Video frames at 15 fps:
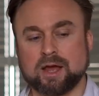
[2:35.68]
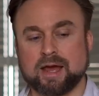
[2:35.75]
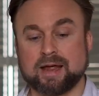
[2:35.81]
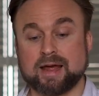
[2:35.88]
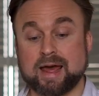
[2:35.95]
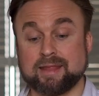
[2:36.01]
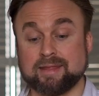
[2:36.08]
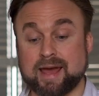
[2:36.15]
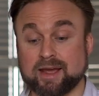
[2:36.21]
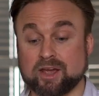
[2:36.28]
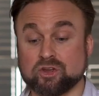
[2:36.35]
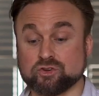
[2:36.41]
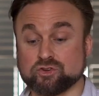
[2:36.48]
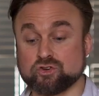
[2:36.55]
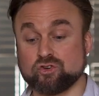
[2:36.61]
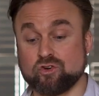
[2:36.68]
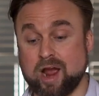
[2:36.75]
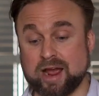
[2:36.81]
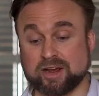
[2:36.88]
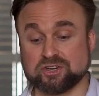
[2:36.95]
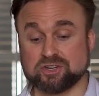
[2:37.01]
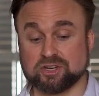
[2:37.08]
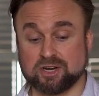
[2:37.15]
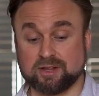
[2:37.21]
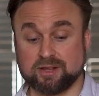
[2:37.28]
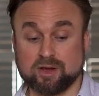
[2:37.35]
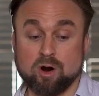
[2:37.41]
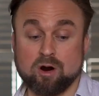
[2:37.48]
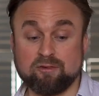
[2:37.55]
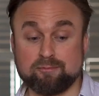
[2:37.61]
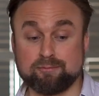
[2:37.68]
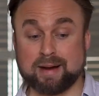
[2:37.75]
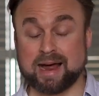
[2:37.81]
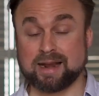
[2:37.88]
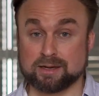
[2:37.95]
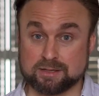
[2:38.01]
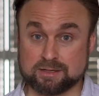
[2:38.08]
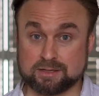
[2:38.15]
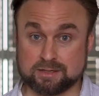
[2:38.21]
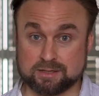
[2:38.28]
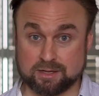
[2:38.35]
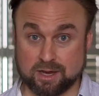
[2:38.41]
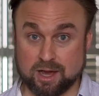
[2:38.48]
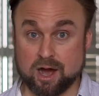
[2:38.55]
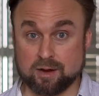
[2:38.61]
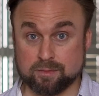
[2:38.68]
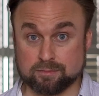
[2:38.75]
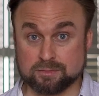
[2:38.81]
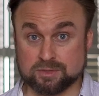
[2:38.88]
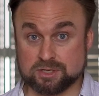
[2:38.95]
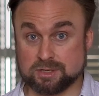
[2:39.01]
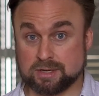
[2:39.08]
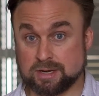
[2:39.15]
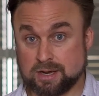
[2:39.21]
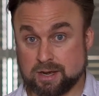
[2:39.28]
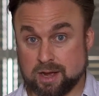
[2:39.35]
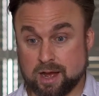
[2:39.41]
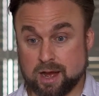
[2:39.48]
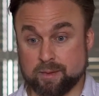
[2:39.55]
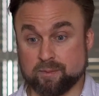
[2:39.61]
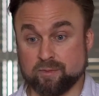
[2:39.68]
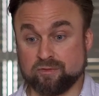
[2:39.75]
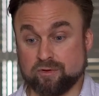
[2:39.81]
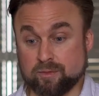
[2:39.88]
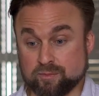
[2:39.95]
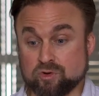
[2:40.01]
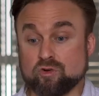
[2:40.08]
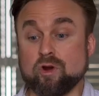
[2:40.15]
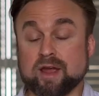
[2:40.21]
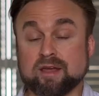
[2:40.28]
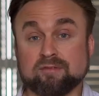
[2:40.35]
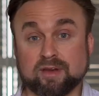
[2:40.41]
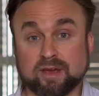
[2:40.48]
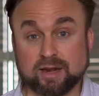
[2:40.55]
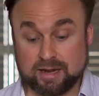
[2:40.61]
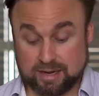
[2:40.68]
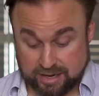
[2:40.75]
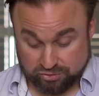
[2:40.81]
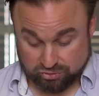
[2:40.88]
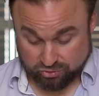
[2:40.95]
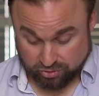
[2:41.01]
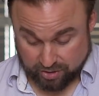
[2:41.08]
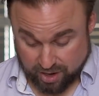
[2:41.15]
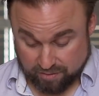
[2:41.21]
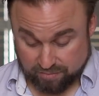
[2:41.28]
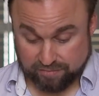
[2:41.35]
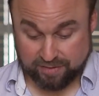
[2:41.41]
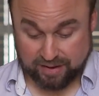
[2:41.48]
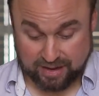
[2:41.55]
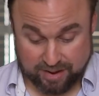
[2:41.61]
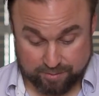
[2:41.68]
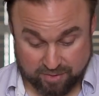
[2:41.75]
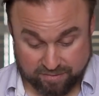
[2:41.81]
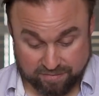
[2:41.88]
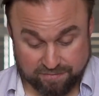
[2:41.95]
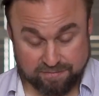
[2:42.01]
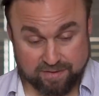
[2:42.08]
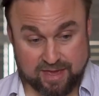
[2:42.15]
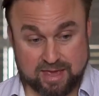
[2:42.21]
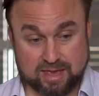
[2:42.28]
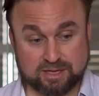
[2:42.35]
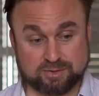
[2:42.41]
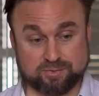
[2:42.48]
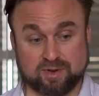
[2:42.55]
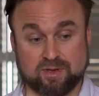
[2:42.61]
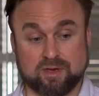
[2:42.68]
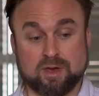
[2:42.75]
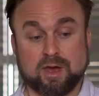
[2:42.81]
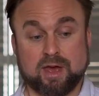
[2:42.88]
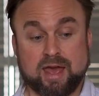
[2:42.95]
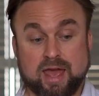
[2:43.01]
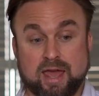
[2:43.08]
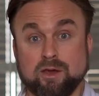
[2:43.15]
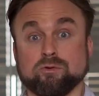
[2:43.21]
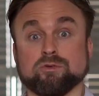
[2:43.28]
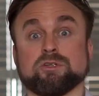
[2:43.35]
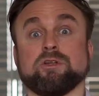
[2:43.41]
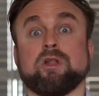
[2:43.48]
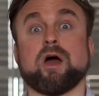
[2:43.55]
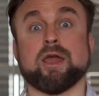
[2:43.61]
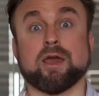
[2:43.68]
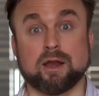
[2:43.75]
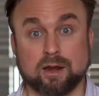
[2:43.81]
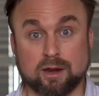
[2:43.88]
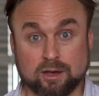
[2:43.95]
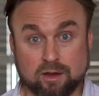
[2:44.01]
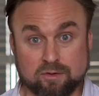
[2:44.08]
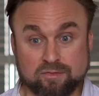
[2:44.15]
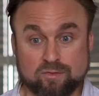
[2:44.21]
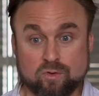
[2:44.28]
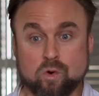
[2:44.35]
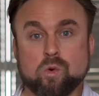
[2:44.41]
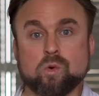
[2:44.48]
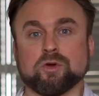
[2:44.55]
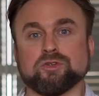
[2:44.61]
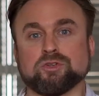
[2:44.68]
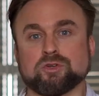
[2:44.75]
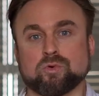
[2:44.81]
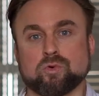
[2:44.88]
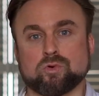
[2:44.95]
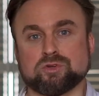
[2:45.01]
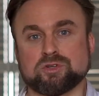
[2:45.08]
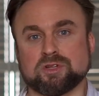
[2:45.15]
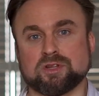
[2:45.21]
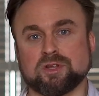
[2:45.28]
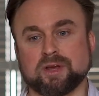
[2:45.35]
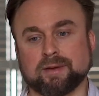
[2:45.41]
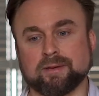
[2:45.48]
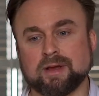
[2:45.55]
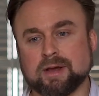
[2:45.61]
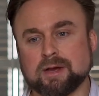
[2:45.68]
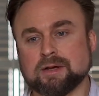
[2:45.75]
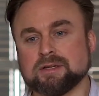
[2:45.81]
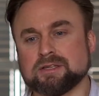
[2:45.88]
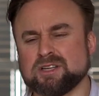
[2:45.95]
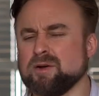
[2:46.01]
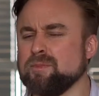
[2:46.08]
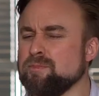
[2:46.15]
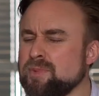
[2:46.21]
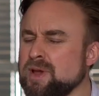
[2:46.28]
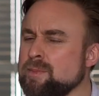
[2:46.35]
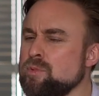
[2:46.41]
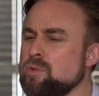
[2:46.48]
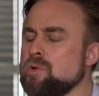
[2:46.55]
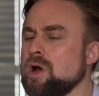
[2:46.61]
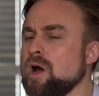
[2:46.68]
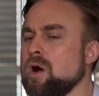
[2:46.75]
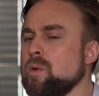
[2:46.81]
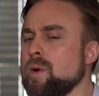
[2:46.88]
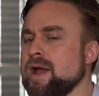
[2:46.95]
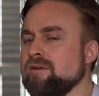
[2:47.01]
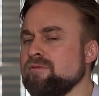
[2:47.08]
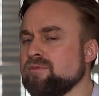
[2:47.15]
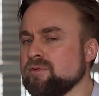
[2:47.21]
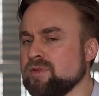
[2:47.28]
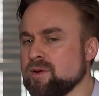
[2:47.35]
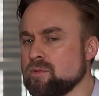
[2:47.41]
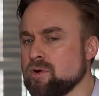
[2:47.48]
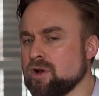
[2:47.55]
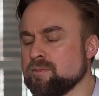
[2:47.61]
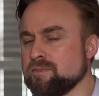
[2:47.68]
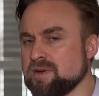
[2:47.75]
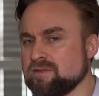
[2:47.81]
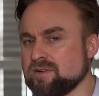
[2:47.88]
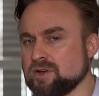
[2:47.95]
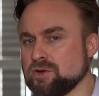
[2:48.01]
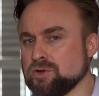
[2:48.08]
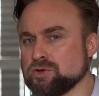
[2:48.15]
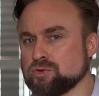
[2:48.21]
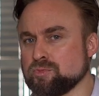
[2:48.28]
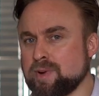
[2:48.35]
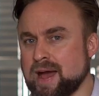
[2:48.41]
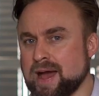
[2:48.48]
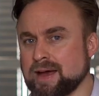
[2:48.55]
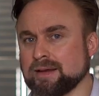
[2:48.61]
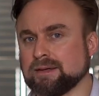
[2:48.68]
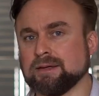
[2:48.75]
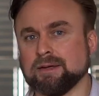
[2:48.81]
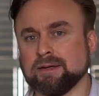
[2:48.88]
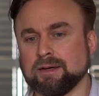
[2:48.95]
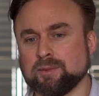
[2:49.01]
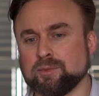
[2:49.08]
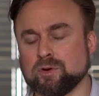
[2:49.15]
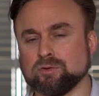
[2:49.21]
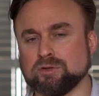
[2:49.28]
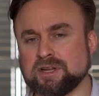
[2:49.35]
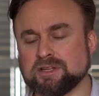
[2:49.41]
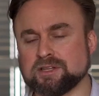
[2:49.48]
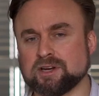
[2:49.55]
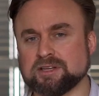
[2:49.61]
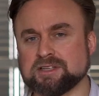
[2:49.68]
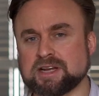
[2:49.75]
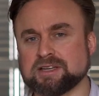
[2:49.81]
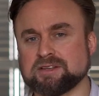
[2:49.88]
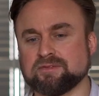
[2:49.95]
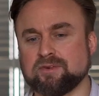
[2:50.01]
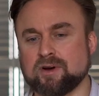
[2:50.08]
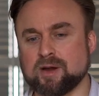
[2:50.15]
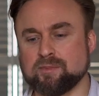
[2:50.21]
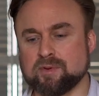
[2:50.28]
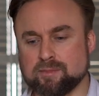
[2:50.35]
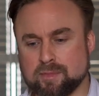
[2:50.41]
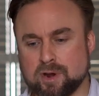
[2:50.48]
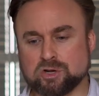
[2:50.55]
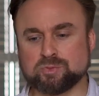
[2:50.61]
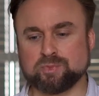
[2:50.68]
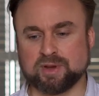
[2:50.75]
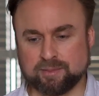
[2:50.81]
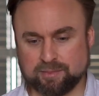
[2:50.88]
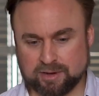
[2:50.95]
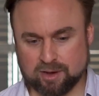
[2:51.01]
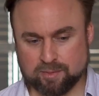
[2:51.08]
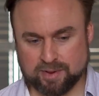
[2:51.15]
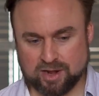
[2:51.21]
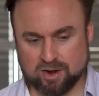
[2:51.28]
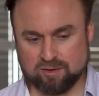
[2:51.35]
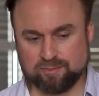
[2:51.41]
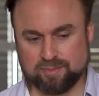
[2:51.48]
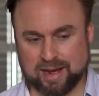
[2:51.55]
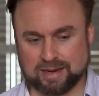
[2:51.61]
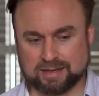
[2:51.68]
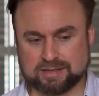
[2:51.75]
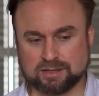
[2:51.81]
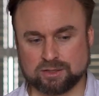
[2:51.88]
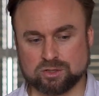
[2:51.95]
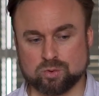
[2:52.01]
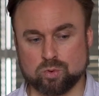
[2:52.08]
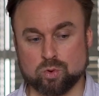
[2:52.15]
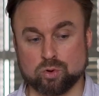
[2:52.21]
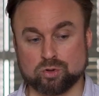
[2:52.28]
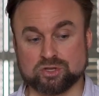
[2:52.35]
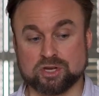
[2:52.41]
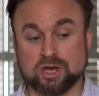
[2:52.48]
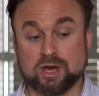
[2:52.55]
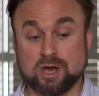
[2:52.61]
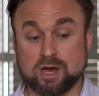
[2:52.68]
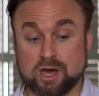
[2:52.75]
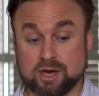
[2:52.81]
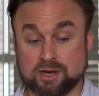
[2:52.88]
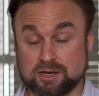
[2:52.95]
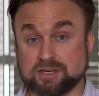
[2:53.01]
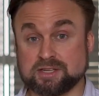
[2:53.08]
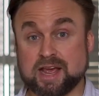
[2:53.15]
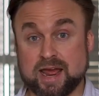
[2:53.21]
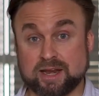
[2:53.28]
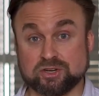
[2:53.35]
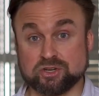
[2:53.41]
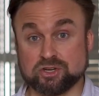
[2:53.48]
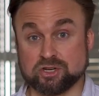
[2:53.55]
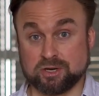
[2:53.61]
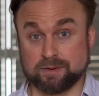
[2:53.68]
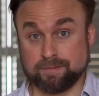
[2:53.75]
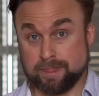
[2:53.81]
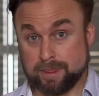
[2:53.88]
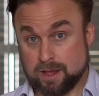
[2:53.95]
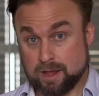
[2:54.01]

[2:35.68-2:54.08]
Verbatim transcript: Uh, and that contraction and the off balance that comes Um, from craving, and literally I'll feel it in my feet as my heels lighten and I go forwards towards the thing. Some people will go away from what they want, a bit of an unusual pattern, Paul Lindon identified, but most people it will be an off-balancing towards and attention.